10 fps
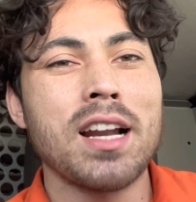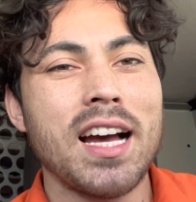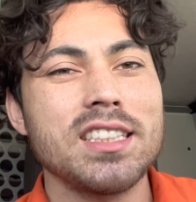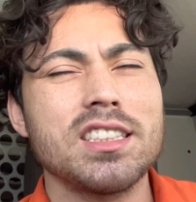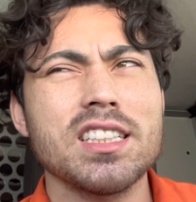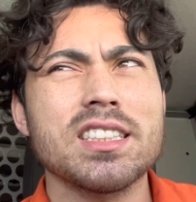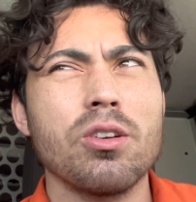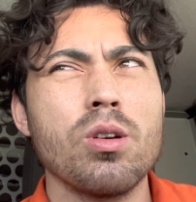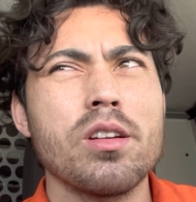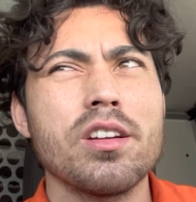I just
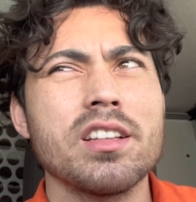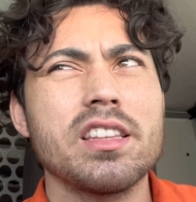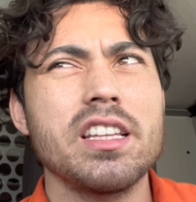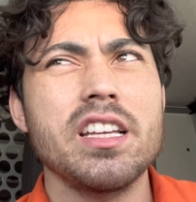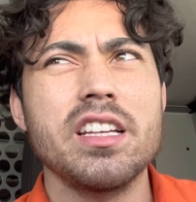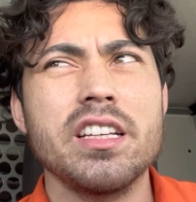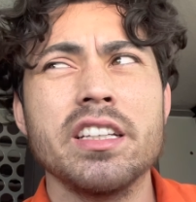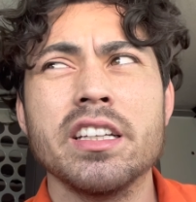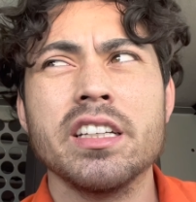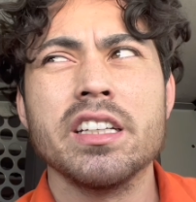ordered the
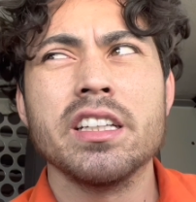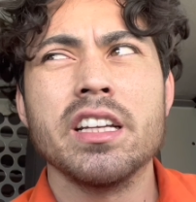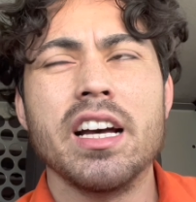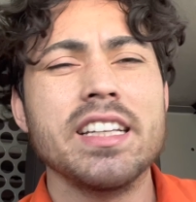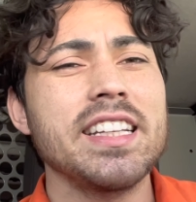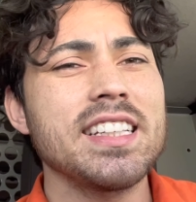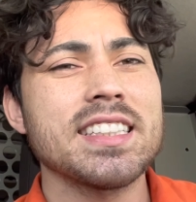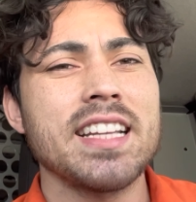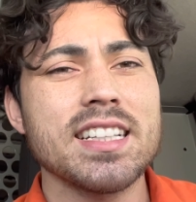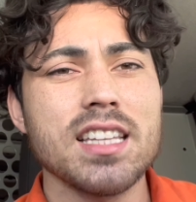Adidas
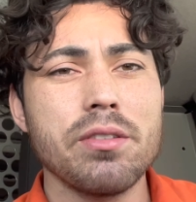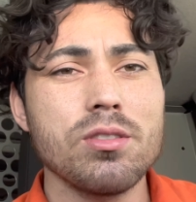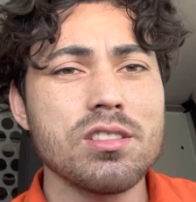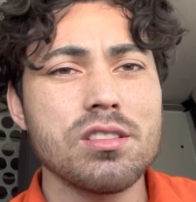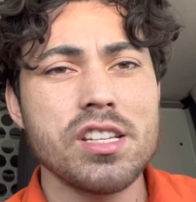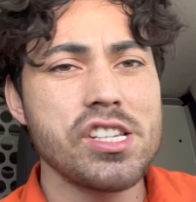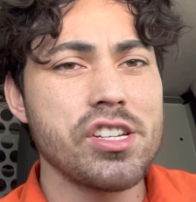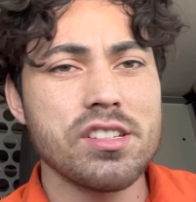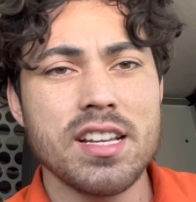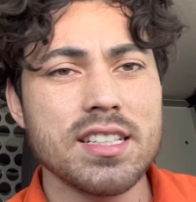Next Levels, this
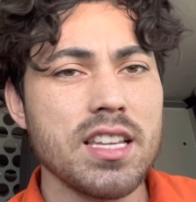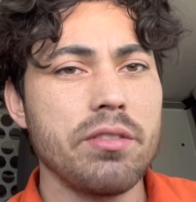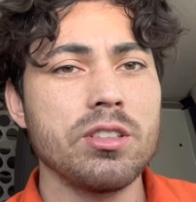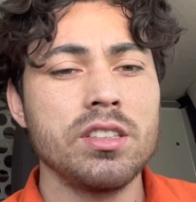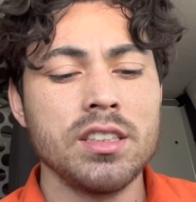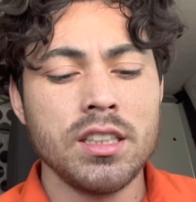year's Next Level,